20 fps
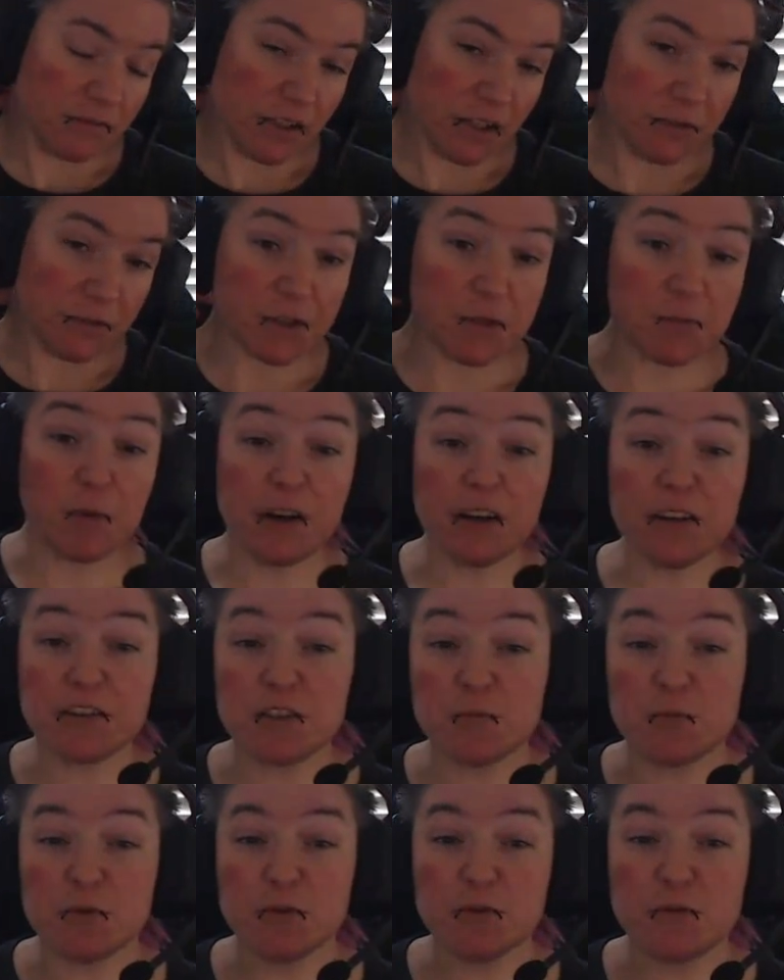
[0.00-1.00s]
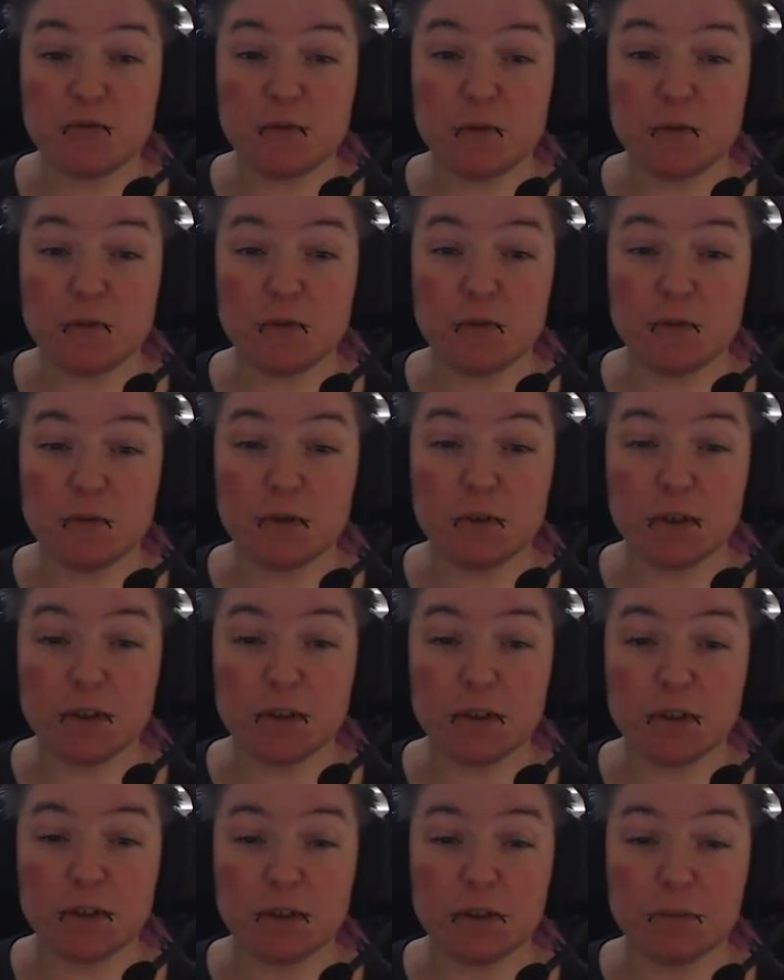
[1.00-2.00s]
They're responsible
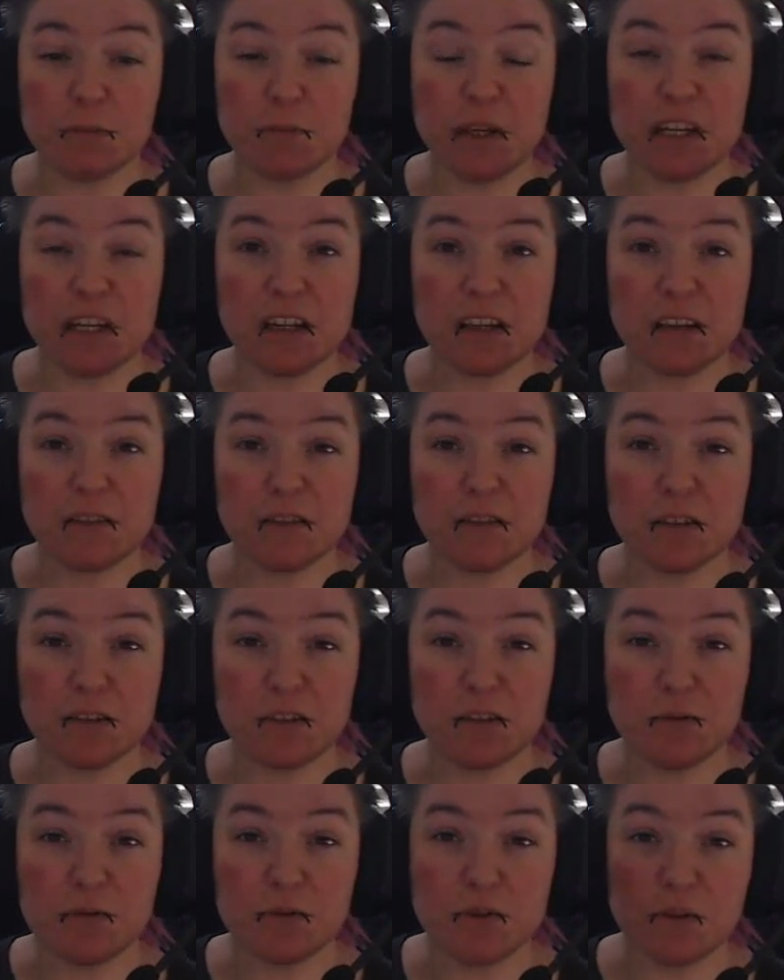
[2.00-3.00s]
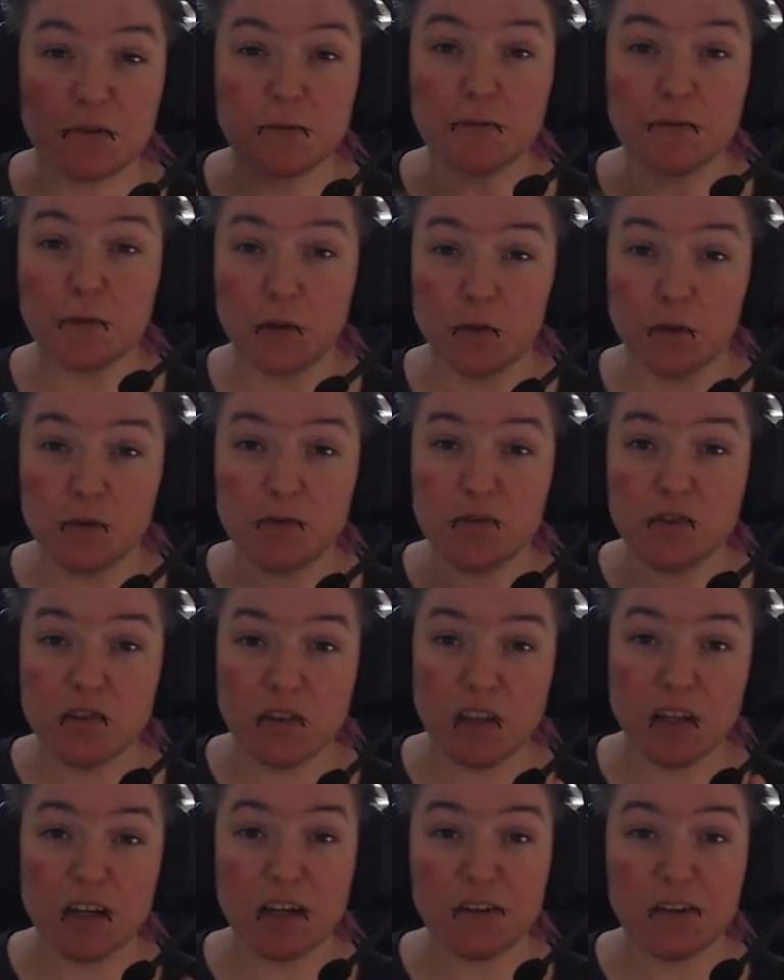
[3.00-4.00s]
for making the use of foods
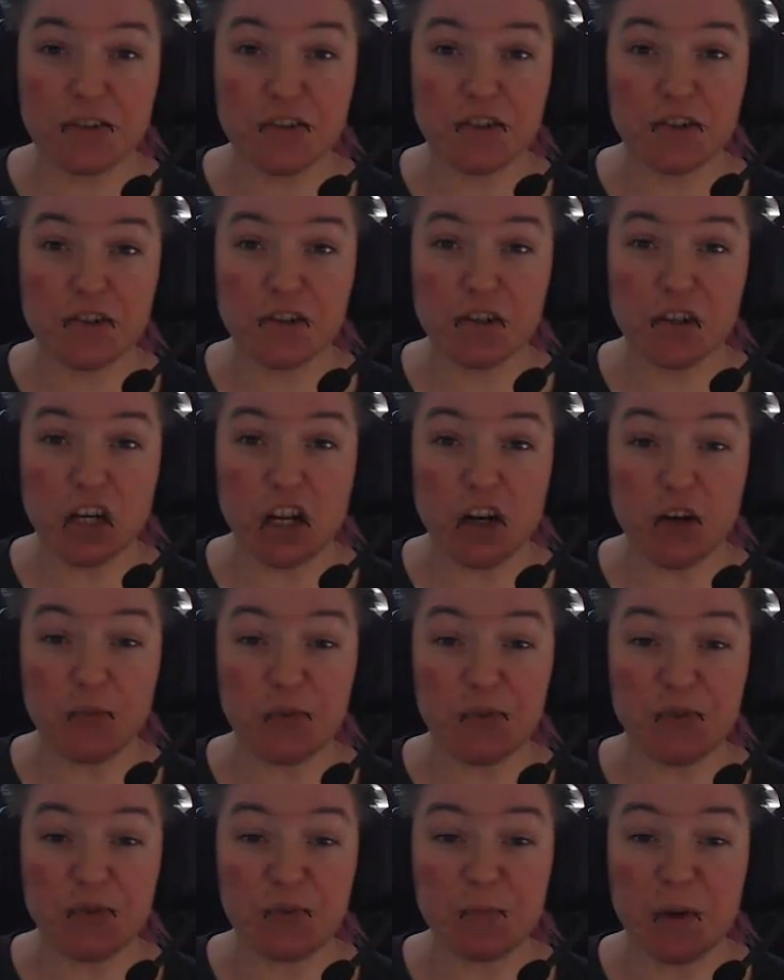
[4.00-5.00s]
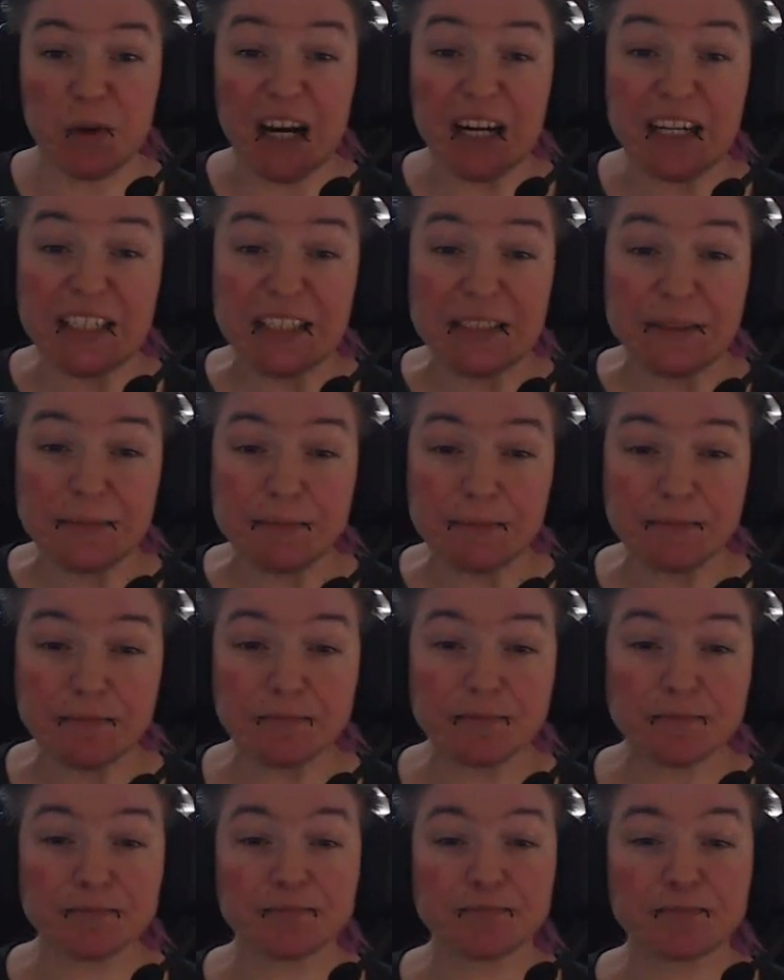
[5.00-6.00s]
that enter your animal's body,
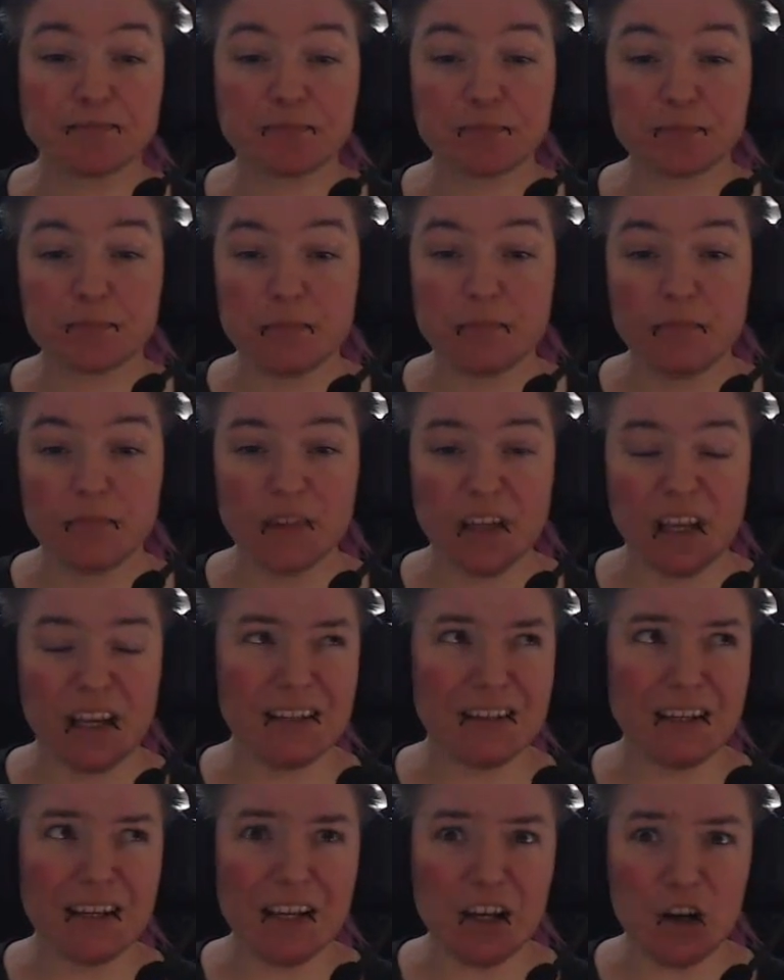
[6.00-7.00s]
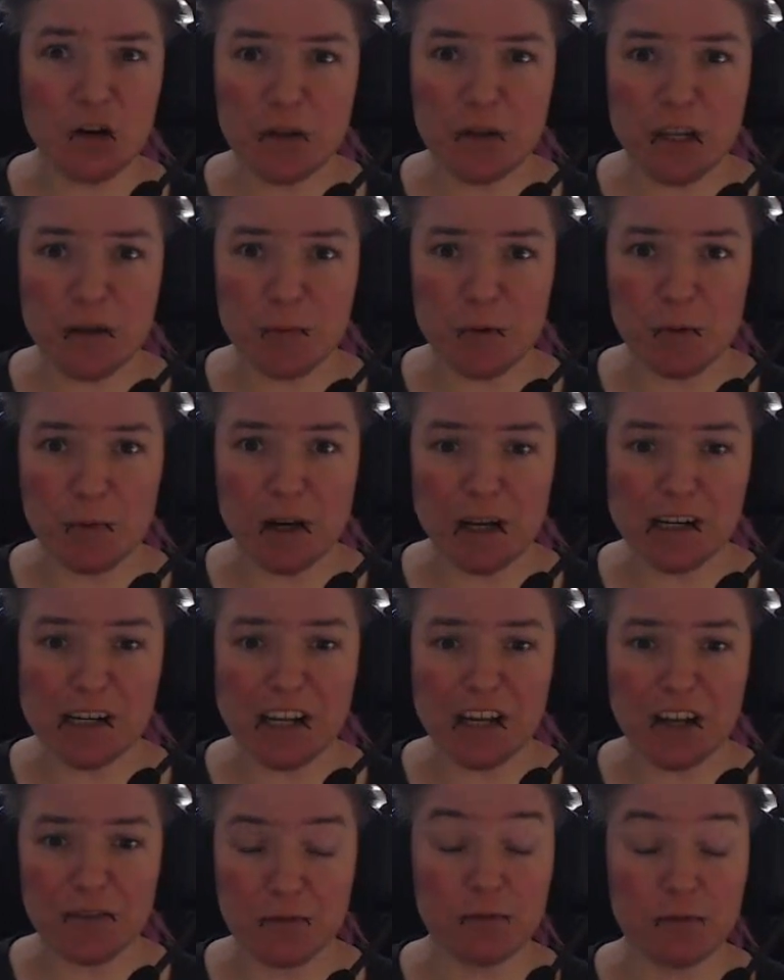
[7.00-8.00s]
and they help keep
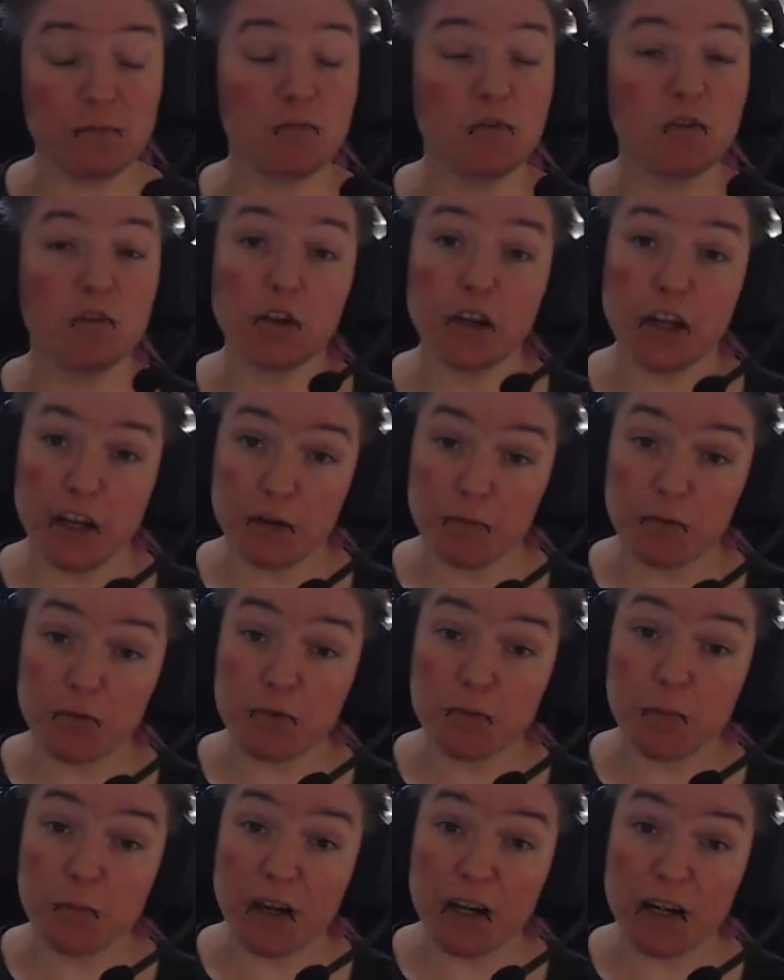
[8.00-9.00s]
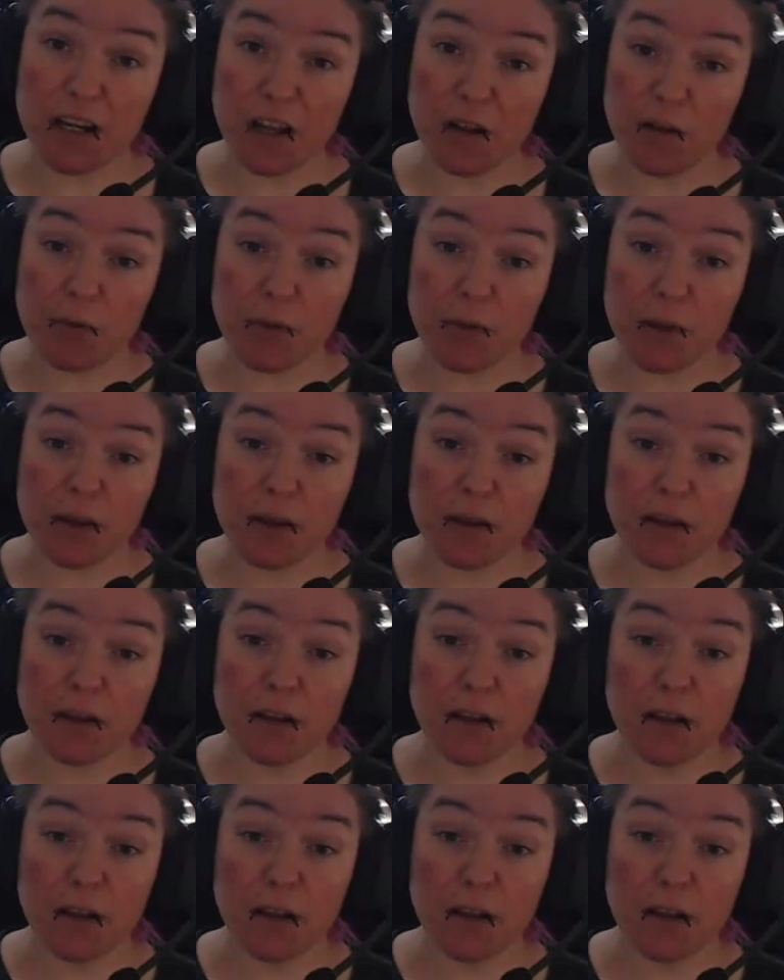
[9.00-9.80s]
your animal's body healthy.